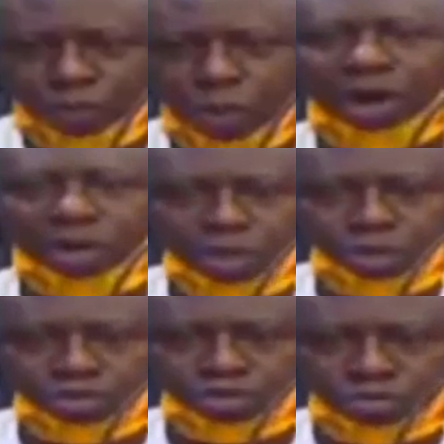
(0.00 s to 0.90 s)
welcoming
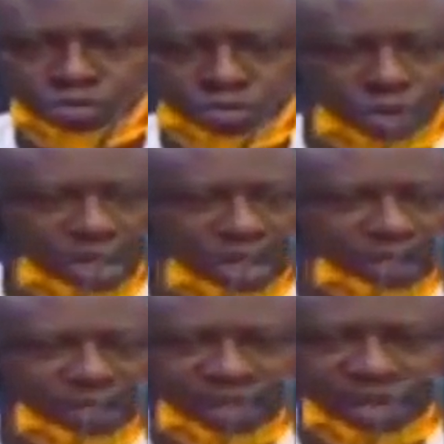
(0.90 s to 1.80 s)
you to
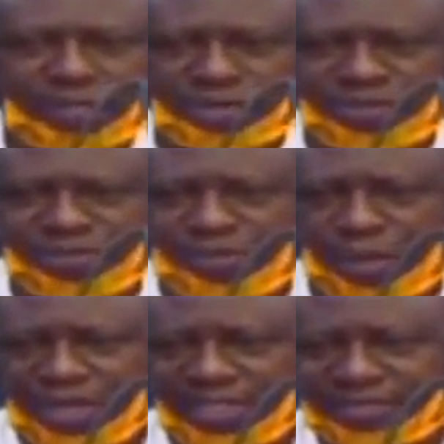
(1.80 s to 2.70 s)
the most
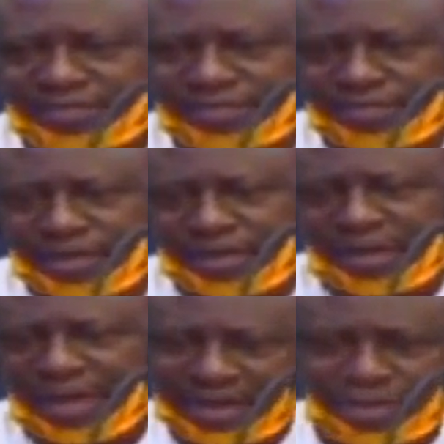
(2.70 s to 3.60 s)
informative,
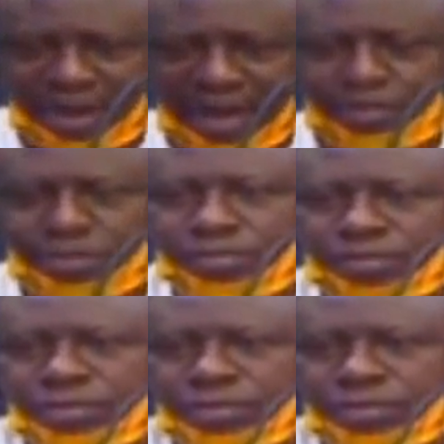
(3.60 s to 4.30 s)
highly reliable